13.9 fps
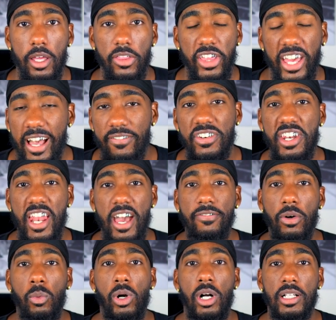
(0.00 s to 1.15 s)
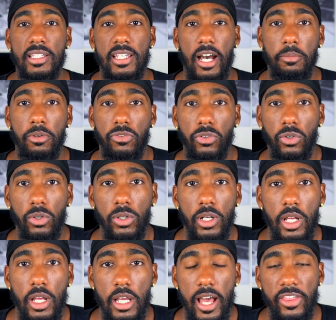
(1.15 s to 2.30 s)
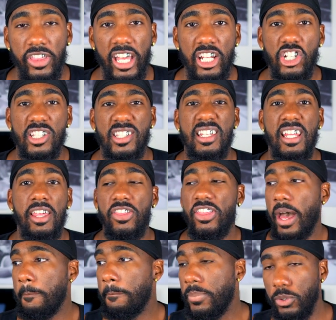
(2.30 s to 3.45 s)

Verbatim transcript: They have never worked out before. And they just need that